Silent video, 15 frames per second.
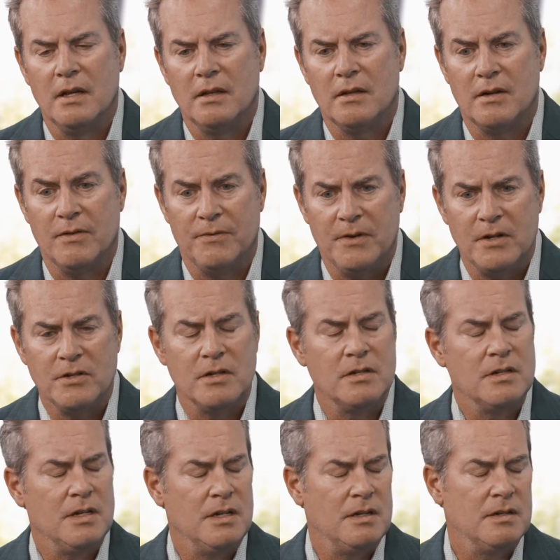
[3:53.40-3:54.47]
the
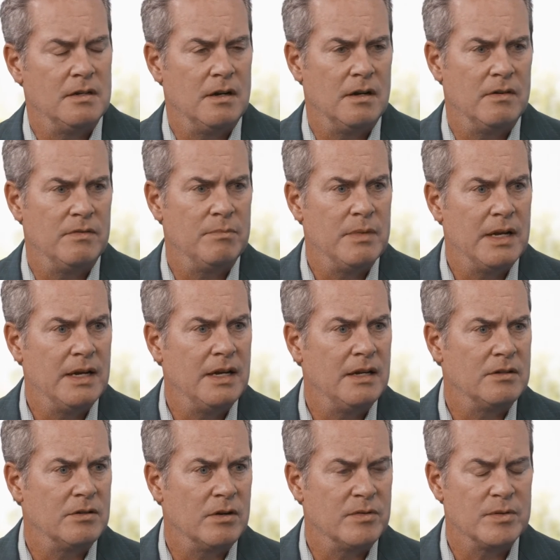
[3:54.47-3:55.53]
deficiencies of
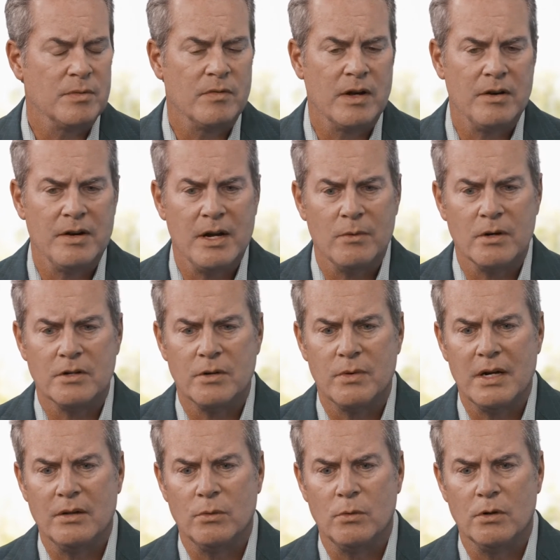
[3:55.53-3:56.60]
many service provider networks
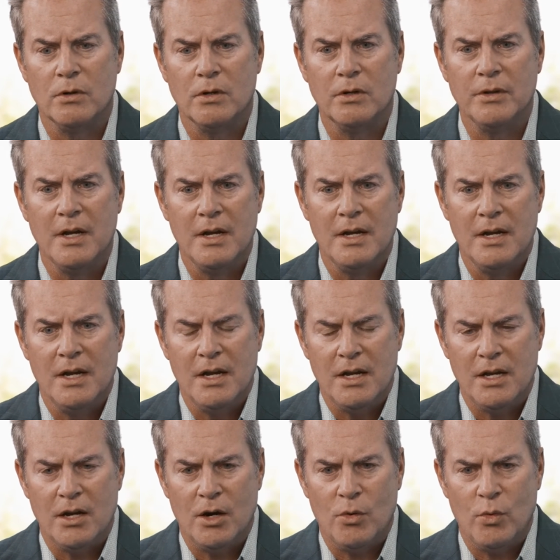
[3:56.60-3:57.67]
around the world.
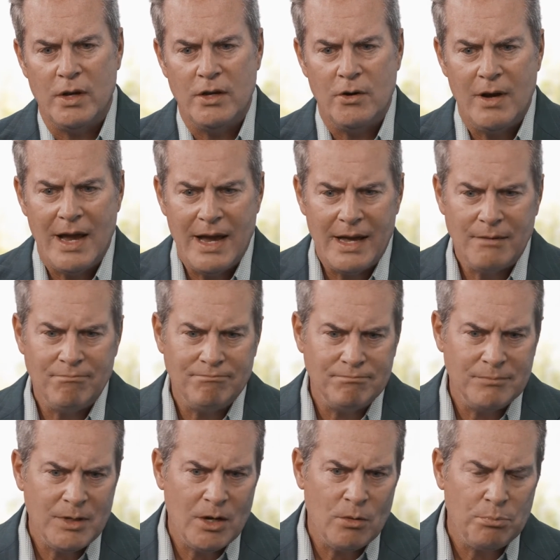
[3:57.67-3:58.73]
When you had,
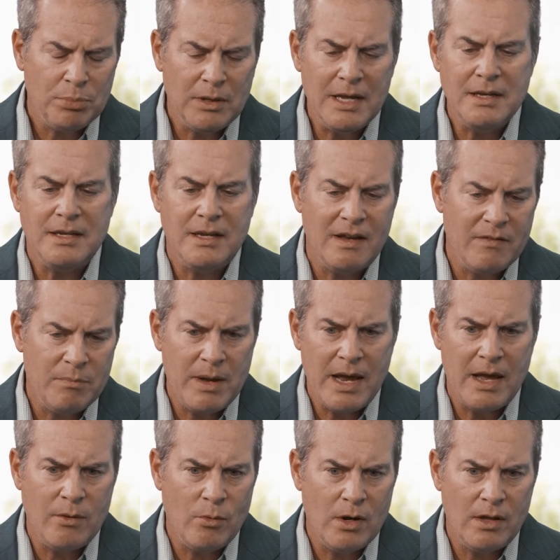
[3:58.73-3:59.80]
plenty of
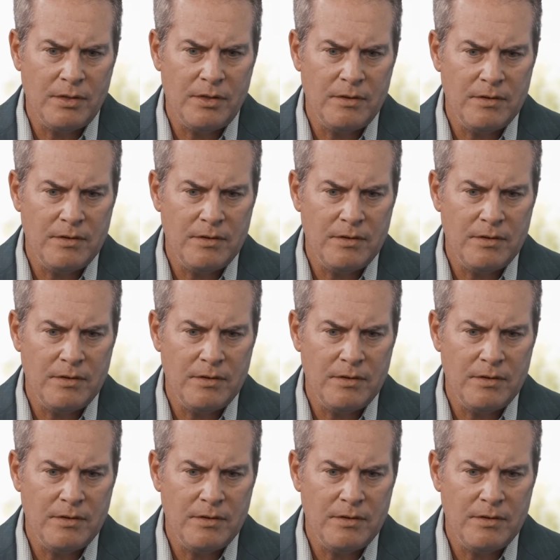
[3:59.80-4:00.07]
bandwidth